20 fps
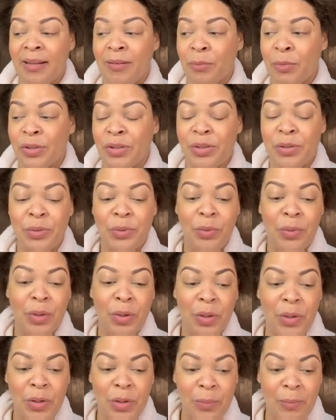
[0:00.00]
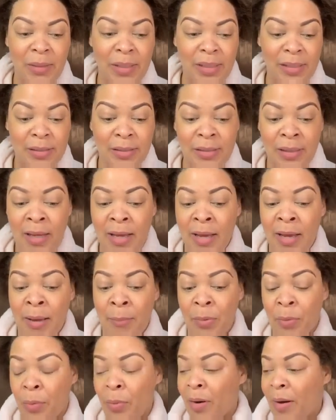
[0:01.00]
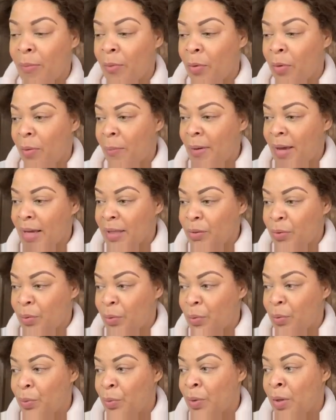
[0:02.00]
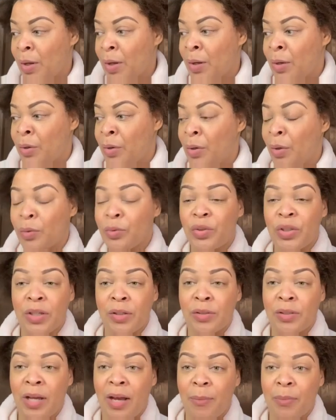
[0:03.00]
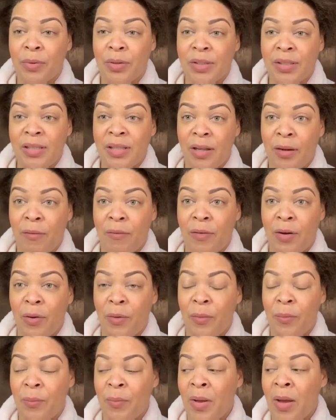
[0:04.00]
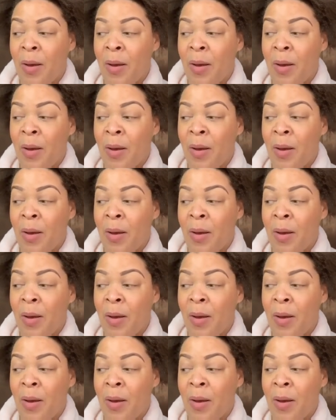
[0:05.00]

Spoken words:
We're still doing curl mix, but we're probably going back to, you know, gel topper instead of foam.